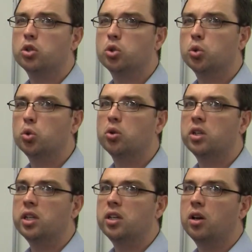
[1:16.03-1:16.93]

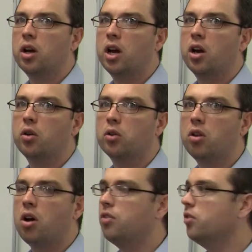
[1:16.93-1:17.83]
truly
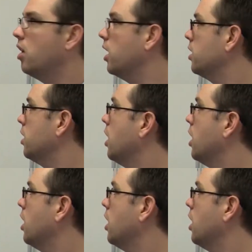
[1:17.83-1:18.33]
lifelike.